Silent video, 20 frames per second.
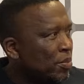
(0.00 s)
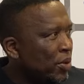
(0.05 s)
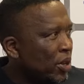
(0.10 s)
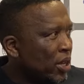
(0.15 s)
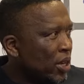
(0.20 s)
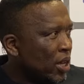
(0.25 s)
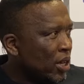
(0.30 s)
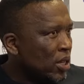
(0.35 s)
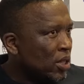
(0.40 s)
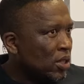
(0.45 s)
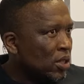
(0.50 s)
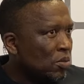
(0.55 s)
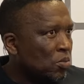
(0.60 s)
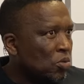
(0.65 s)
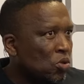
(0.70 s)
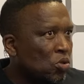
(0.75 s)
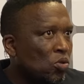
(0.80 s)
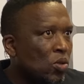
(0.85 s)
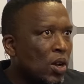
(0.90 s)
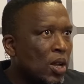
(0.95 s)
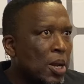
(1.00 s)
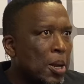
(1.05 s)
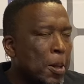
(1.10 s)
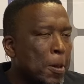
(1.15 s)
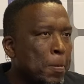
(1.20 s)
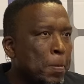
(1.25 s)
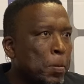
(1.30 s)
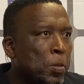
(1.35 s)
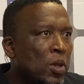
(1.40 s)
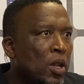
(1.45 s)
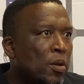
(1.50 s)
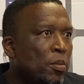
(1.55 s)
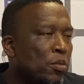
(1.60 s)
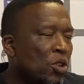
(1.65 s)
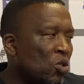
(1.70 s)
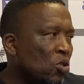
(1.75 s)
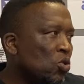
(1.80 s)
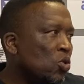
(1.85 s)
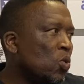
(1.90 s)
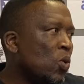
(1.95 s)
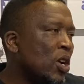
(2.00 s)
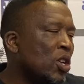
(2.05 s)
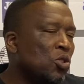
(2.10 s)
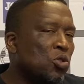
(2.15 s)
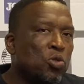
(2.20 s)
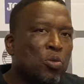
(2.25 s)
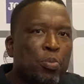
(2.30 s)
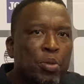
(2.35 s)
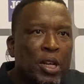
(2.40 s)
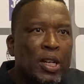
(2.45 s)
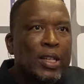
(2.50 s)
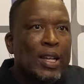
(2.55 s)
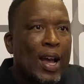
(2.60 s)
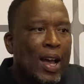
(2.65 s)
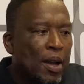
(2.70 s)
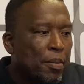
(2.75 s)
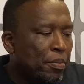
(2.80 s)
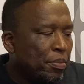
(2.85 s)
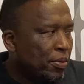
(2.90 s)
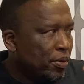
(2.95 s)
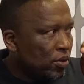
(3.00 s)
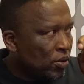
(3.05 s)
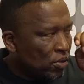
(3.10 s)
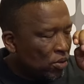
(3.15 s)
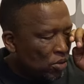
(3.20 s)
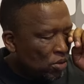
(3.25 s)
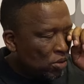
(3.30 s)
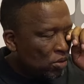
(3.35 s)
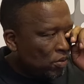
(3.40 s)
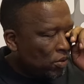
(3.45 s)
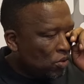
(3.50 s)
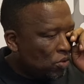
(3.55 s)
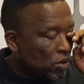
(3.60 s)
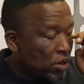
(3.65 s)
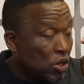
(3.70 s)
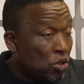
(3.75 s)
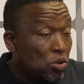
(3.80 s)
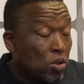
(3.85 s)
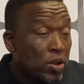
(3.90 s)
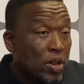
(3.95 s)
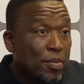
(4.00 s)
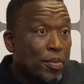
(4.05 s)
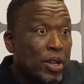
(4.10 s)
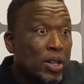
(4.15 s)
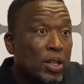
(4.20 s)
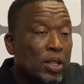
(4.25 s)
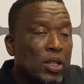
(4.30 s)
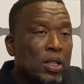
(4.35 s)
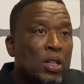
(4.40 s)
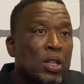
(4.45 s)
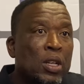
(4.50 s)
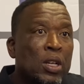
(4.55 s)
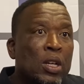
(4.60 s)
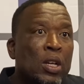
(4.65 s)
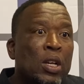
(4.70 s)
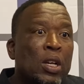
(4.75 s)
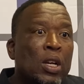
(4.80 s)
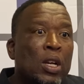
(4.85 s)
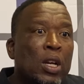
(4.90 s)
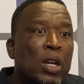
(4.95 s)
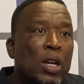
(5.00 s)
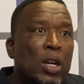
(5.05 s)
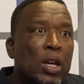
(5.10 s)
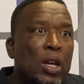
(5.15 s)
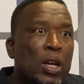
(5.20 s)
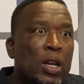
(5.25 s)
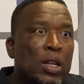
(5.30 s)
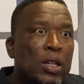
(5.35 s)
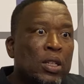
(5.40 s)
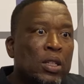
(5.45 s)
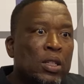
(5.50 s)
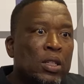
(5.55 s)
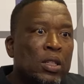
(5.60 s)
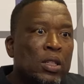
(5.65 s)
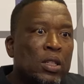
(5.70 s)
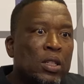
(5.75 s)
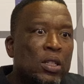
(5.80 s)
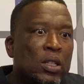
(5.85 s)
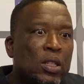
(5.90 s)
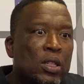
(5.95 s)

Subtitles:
played against Botswana because we want to build up to the tournament. And